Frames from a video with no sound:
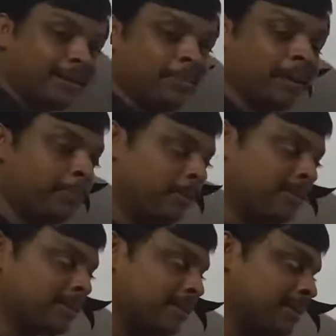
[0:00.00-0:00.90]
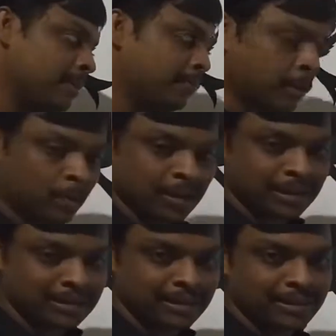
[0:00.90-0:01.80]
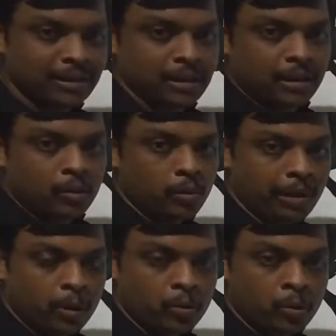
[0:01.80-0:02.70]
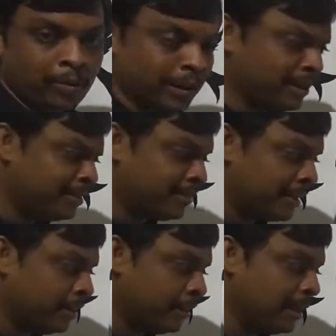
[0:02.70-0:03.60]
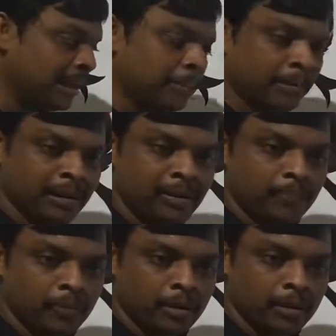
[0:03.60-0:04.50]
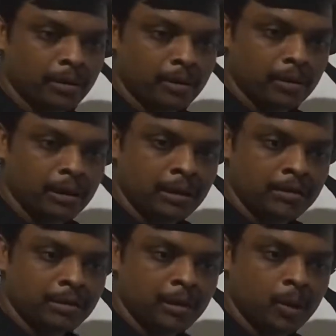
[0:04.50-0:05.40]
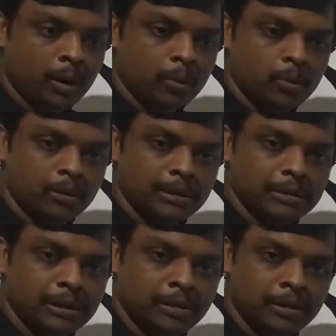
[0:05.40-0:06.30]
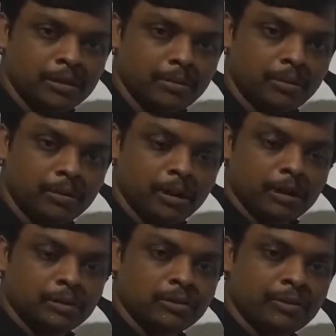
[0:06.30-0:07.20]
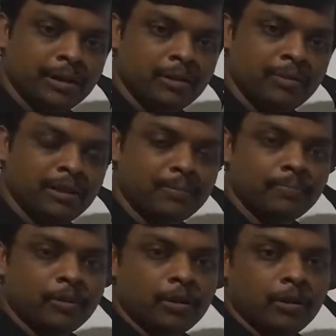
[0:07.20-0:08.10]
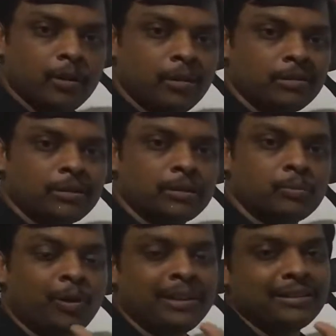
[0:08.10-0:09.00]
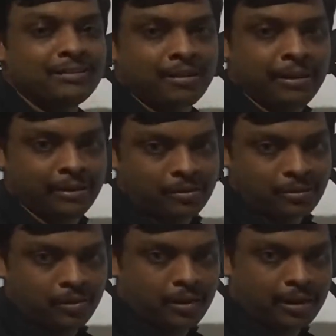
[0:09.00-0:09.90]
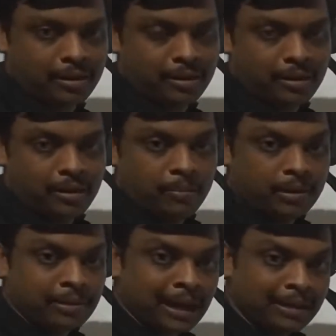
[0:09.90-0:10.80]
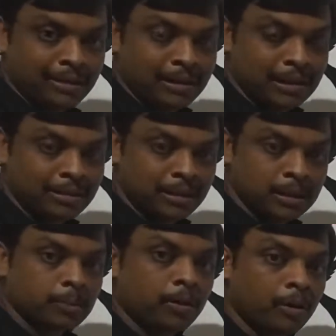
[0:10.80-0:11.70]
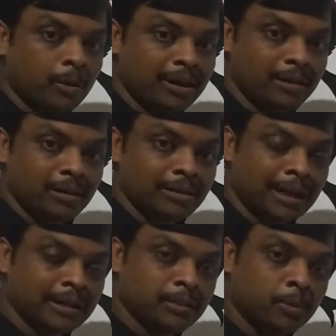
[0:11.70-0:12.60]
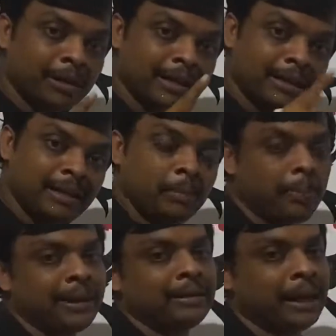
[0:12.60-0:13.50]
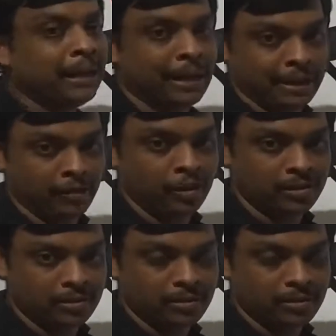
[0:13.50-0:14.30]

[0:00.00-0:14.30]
in my previous example what I said, you have to, while designing DFA, initially you have to consider a string with smallest length. Okay, but that condition is for what? That is for infinite language.